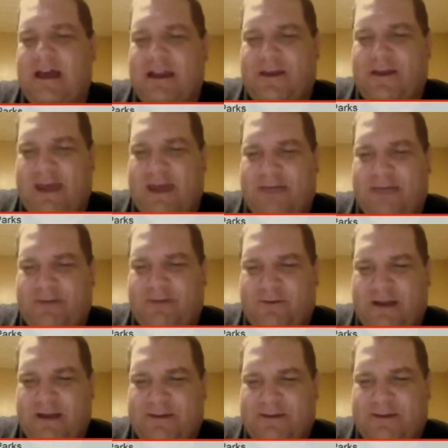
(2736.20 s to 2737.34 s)
know that, but what
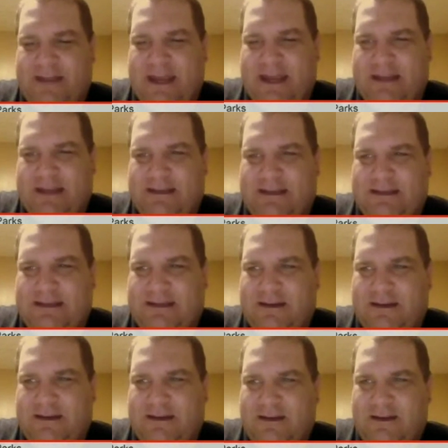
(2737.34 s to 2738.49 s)
I'm saying is
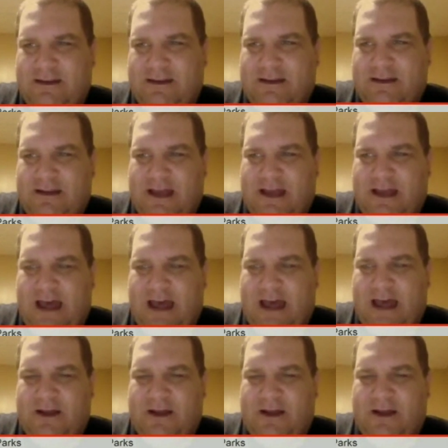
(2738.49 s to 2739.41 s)
I don't